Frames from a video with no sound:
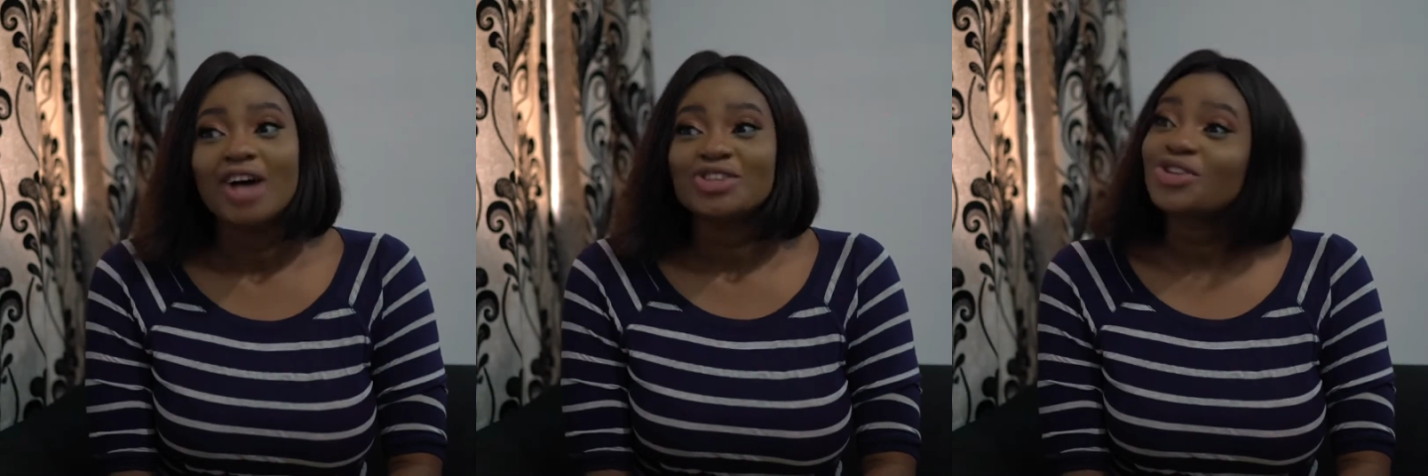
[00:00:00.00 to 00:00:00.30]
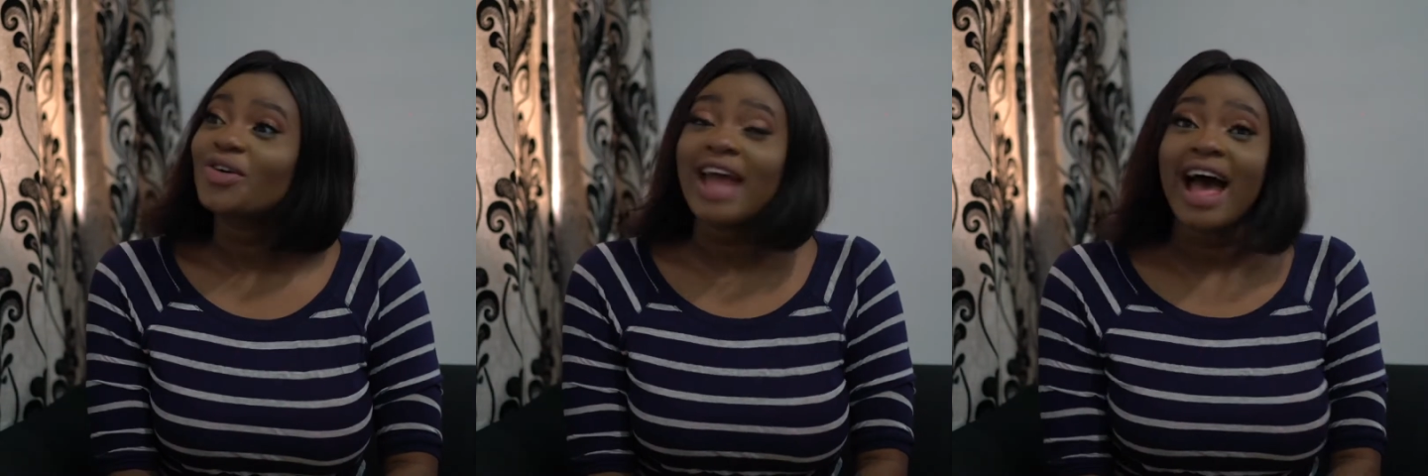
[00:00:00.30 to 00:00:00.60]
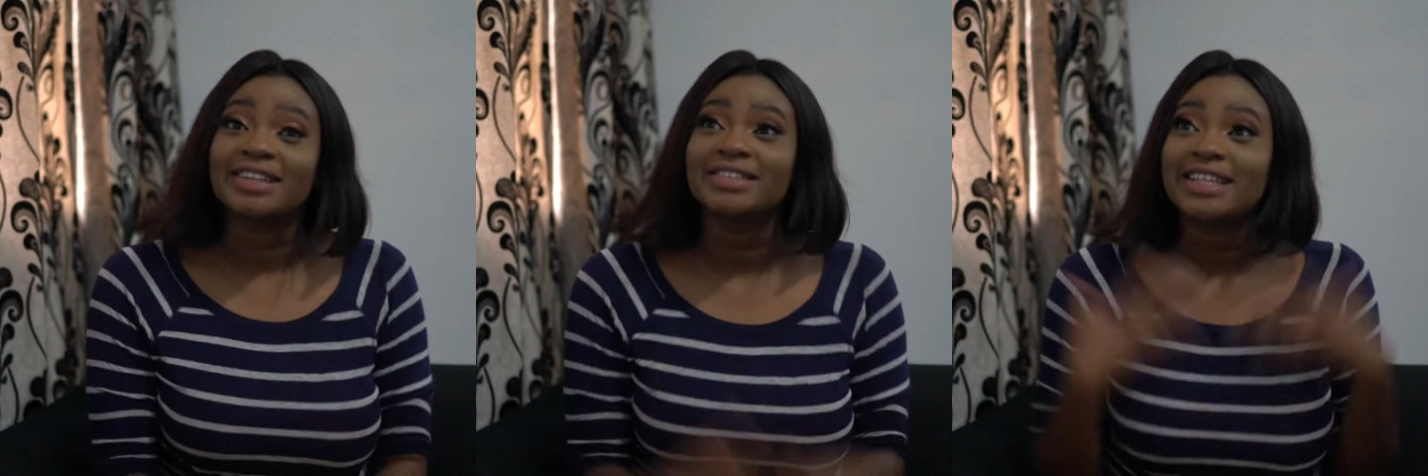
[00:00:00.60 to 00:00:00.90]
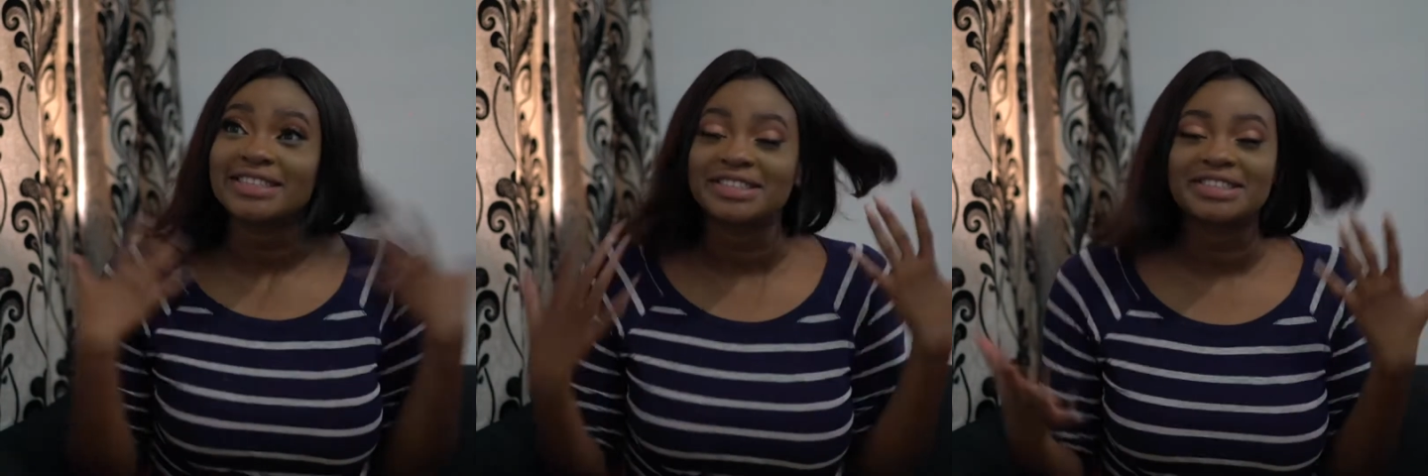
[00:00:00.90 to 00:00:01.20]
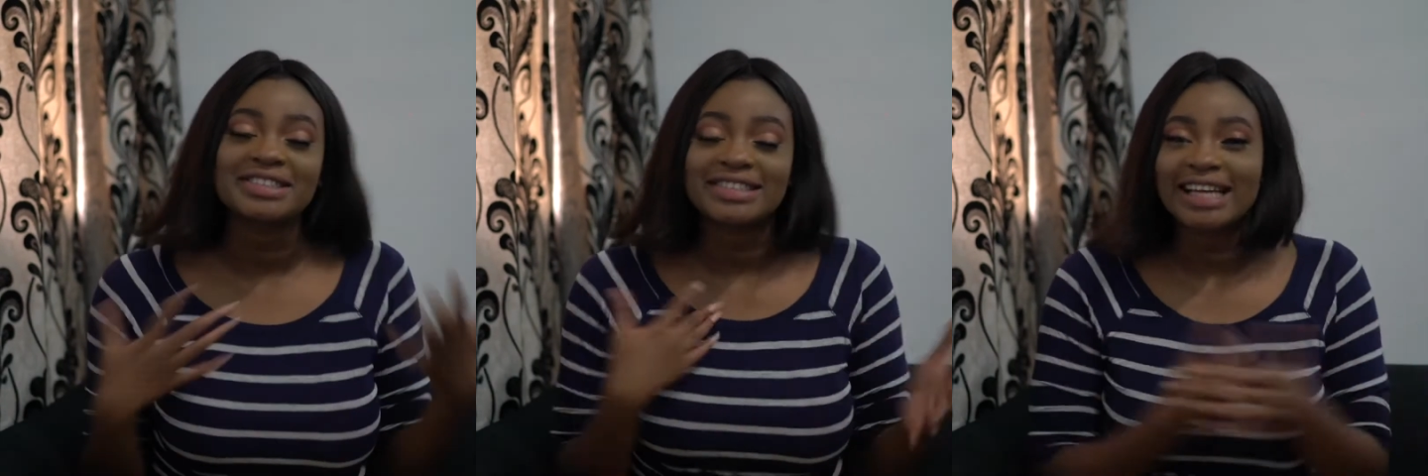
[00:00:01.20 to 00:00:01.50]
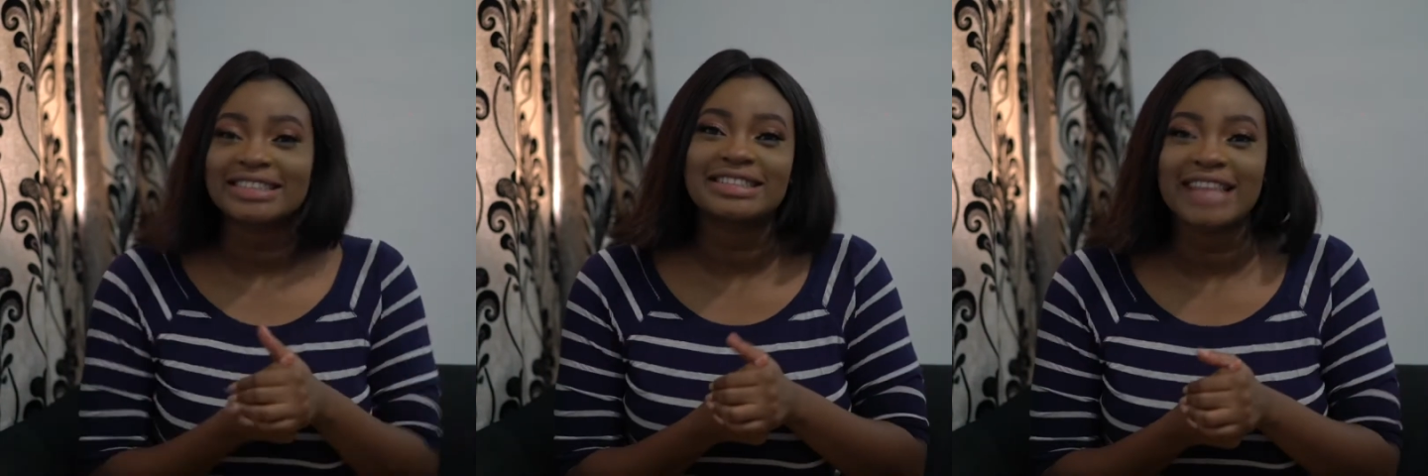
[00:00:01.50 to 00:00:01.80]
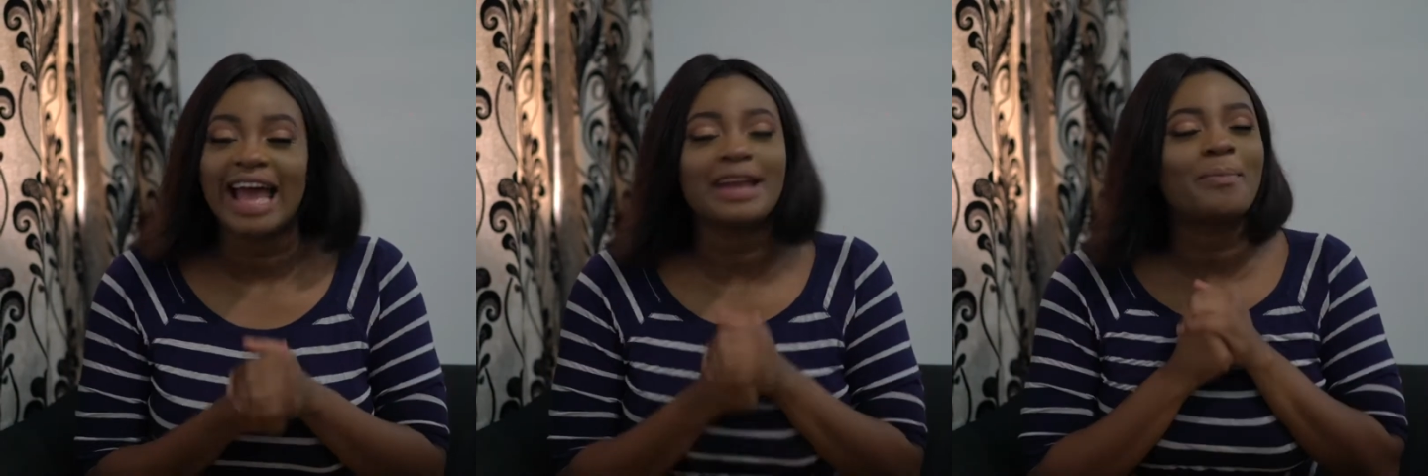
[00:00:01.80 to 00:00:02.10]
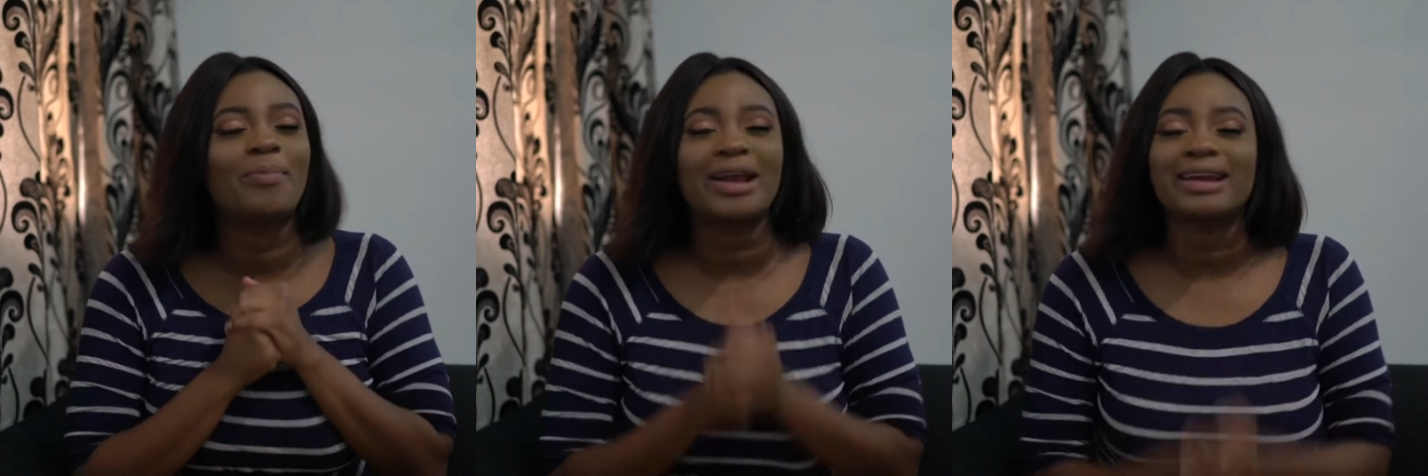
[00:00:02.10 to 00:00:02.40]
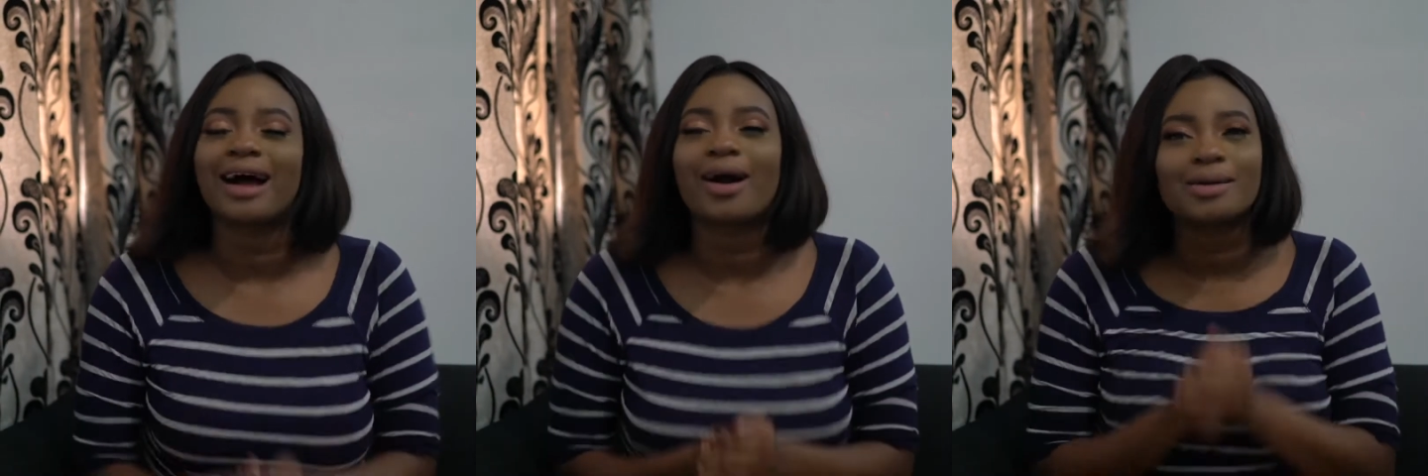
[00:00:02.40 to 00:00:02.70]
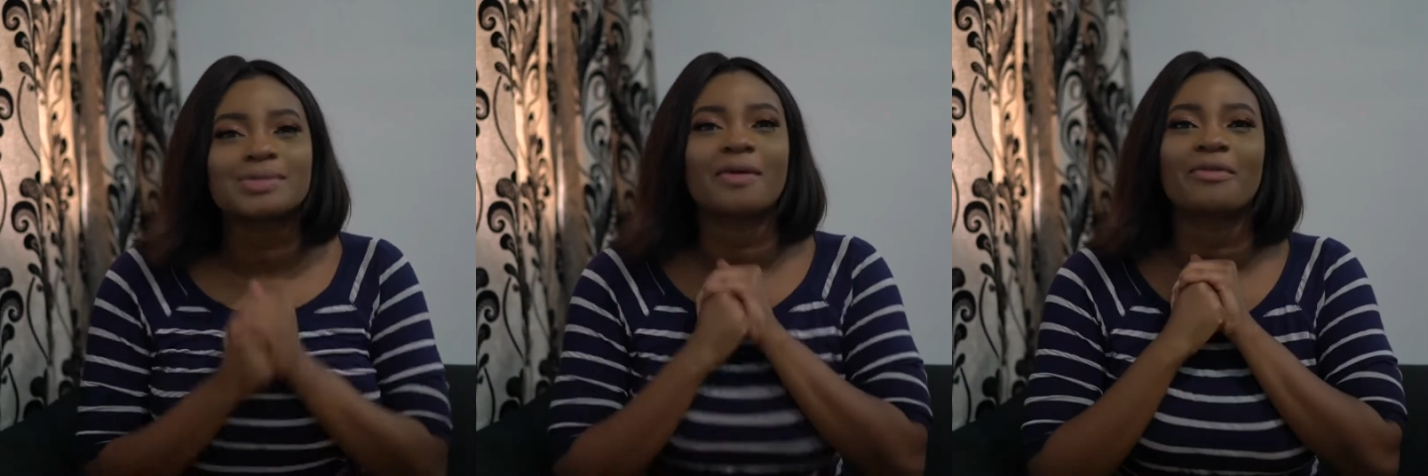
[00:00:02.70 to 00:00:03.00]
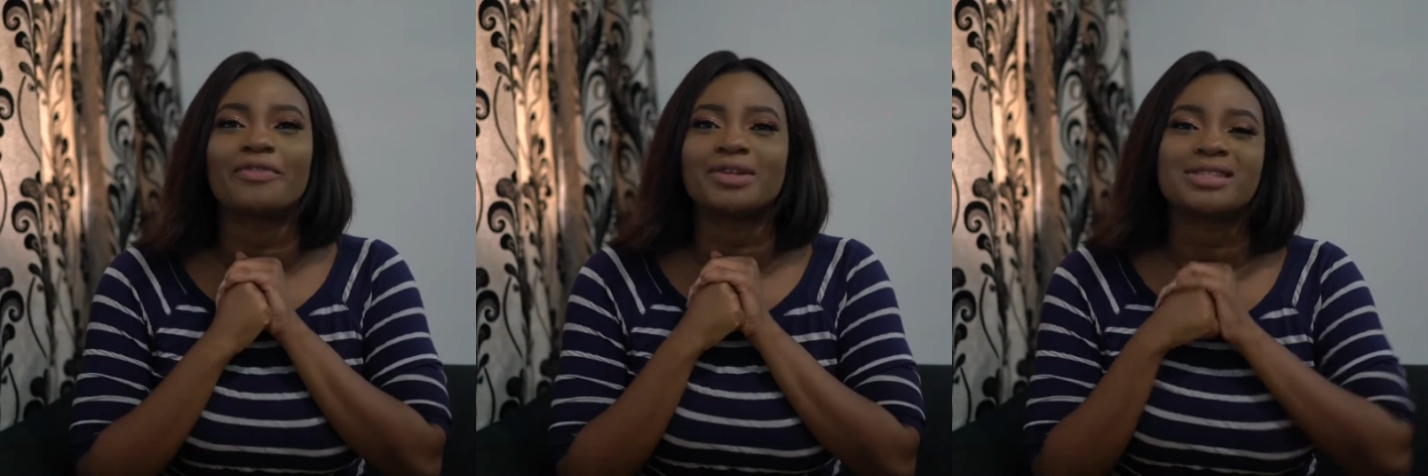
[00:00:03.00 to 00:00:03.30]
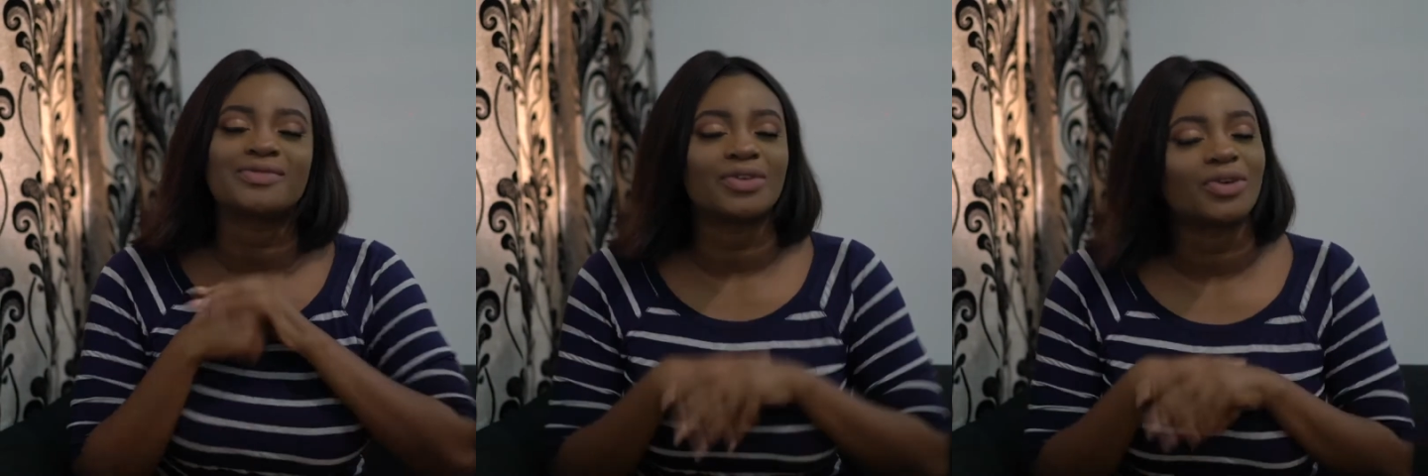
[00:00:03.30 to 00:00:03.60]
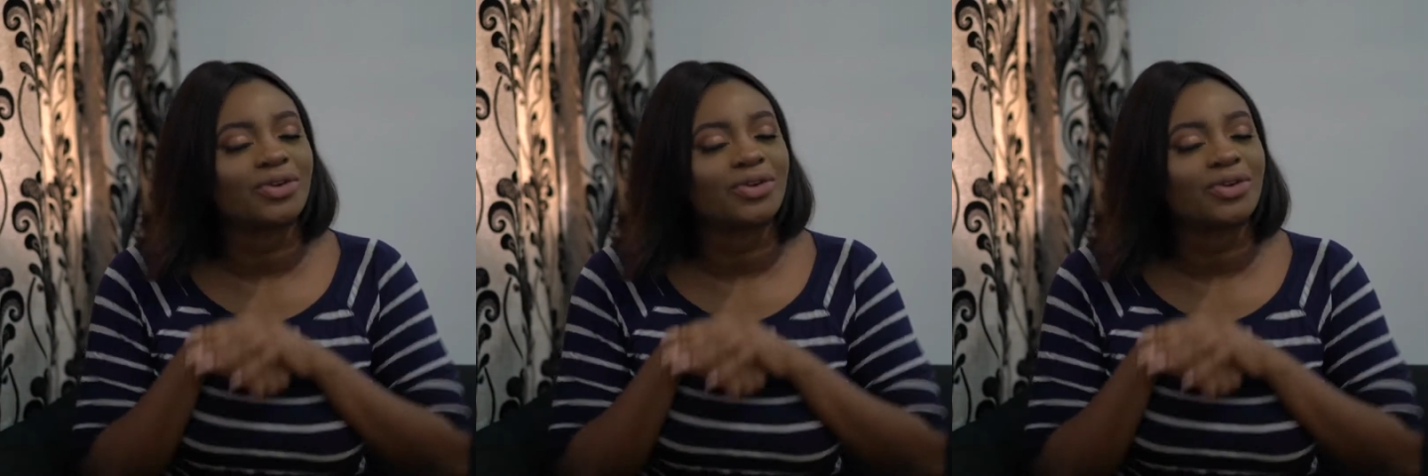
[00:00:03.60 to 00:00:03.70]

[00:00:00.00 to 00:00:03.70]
So yeah, let's anybody that comes for me for this video,